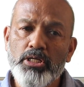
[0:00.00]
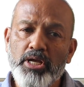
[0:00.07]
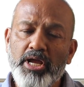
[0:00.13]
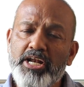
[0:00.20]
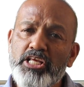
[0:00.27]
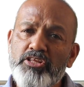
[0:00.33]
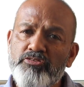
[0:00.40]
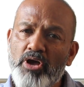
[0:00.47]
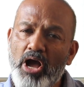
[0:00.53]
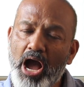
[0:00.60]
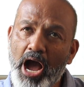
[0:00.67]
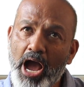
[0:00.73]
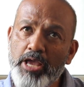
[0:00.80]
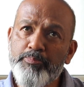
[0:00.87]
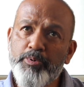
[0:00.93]
it is
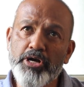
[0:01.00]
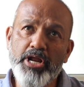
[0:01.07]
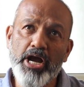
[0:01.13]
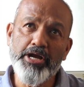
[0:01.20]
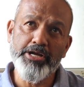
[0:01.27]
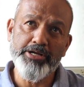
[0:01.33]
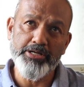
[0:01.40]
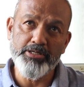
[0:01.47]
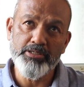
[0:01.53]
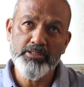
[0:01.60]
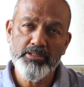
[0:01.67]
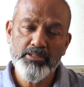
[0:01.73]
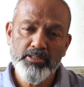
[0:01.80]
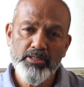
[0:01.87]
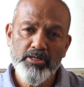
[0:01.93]
hyper targeted.
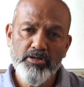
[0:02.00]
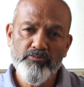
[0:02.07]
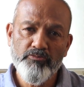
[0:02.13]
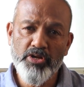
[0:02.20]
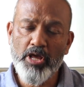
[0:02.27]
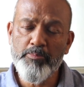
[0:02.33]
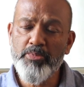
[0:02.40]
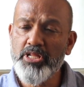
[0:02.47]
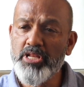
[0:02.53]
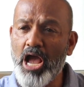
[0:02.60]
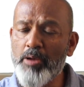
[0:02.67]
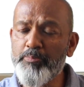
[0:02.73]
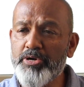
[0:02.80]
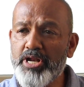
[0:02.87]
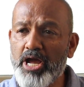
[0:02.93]
When I mean
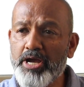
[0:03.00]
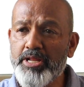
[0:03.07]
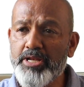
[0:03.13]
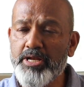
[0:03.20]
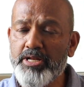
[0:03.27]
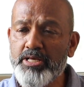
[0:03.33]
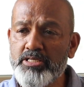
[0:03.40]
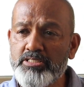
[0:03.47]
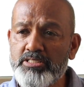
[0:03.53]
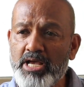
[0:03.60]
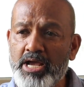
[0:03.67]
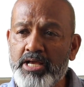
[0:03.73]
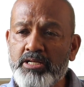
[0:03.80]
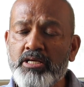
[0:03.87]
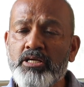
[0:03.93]
hyper targeted is
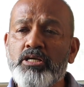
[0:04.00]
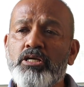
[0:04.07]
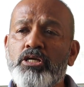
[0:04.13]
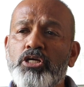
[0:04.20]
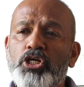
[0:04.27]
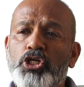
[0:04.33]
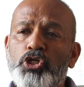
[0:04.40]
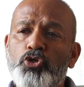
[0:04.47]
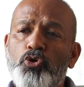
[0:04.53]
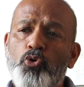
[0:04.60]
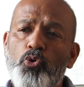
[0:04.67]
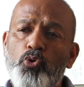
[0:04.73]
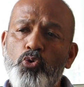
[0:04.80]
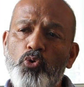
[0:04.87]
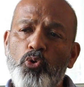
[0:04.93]
that
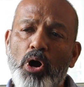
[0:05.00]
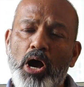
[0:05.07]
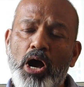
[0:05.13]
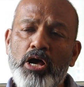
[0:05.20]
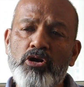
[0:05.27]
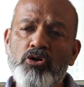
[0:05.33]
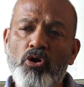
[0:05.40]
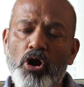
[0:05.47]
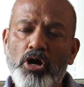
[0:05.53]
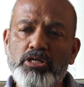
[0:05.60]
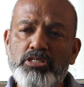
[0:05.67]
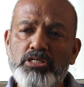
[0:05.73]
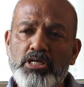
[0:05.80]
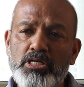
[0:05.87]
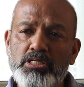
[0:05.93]
you are not
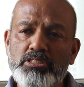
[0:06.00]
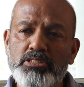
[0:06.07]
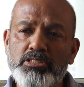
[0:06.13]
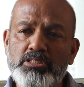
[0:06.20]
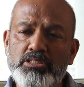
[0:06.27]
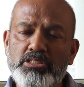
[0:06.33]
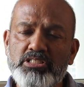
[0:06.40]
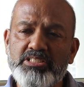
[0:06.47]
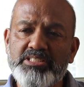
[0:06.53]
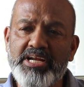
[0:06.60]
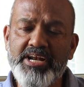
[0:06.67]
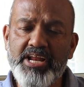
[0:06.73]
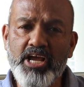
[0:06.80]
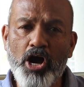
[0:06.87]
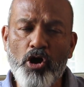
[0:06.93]
just
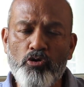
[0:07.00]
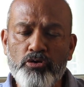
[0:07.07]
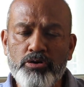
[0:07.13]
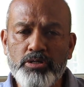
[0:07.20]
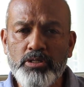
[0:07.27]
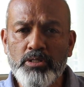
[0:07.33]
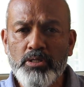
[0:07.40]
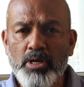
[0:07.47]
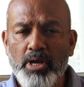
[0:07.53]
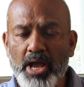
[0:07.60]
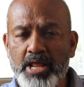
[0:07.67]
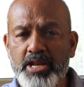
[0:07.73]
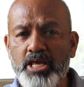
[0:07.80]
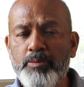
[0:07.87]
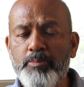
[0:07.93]
sending out
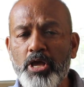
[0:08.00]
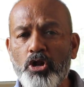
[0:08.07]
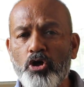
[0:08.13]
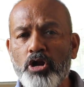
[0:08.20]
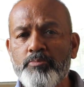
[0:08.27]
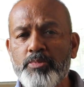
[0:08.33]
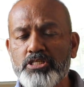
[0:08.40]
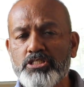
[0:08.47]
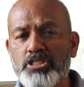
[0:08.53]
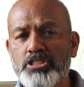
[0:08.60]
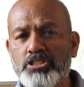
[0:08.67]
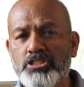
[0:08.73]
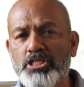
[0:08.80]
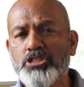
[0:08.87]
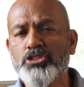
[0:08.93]
an email or a
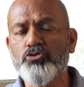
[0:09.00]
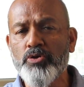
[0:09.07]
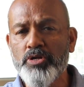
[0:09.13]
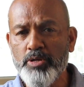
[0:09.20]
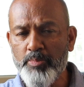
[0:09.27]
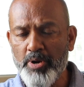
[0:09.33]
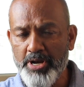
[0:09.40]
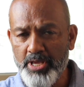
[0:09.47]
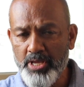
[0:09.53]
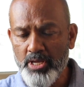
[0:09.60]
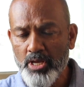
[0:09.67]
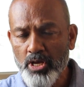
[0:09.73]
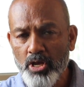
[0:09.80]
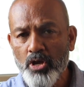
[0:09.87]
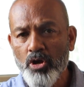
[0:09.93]
message just to anybody,
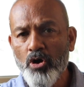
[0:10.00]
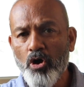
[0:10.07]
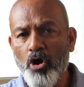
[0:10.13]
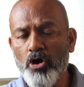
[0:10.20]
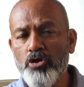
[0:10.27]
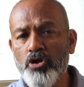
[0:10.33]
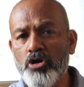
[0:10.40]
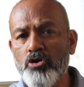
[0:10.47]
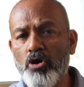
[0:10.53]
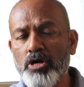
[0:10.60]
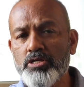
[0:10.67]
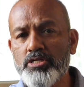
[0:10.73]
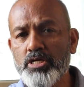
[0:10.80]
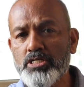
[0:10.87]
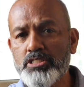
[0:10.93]
or you are
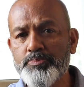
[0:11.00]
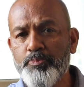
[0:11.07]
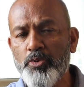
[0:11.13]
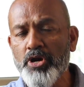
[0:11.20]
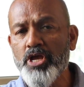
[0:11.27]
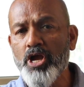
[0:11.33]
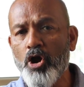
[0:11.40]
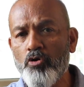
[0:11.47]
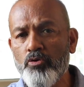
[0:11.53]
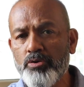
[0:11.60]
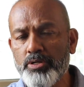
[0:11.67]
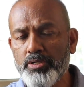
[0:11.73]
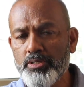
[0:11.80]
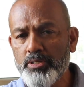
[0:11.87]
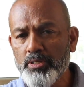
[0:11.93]
not just putting out